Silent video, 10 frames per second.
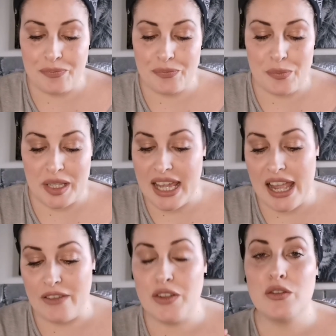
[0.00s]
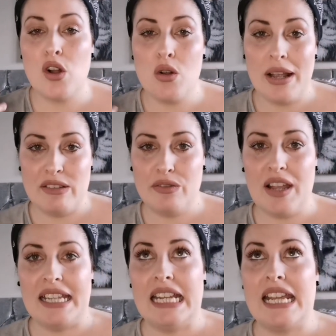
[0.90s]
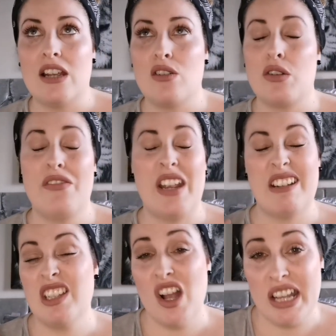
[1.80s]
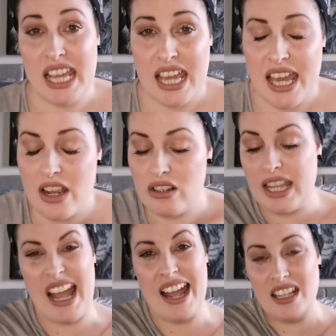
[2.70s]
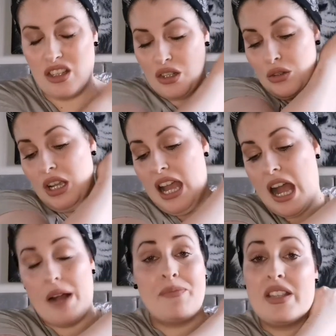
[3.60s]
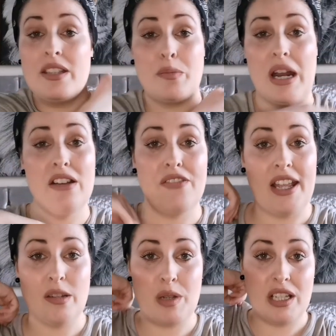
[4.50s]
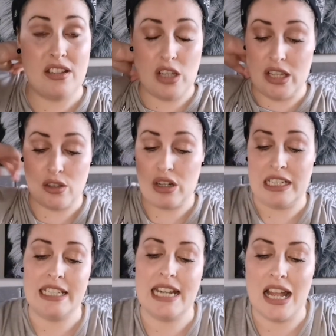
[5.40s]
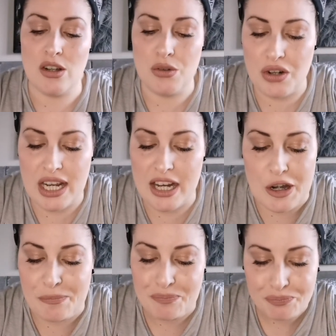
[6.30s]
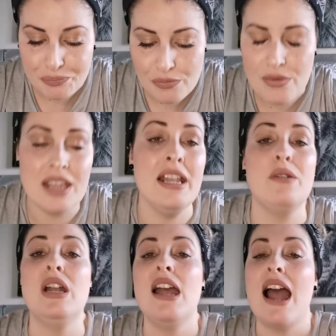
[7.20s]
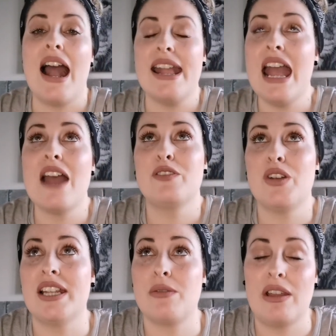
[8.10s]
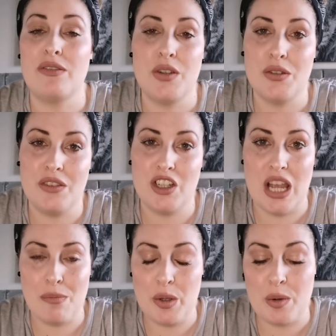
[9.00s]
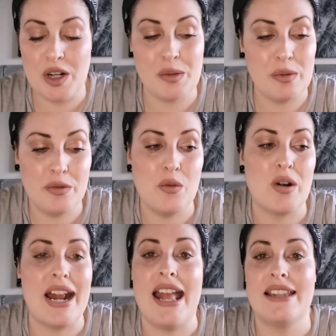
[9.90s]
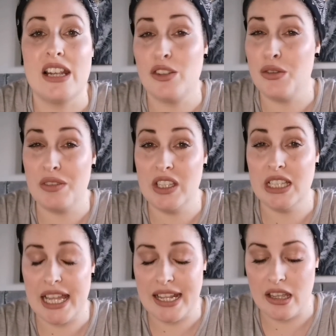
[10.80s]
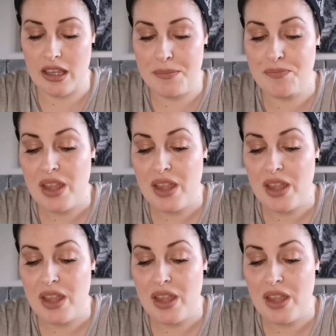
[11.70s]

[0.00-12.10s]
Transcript: But yeah, if you've got quite fine hair or very tuggy hair like I do, this is perfect because it's going to detangle your hair. Now, I have tried quite a few of the shampoo bars before and I do really like them.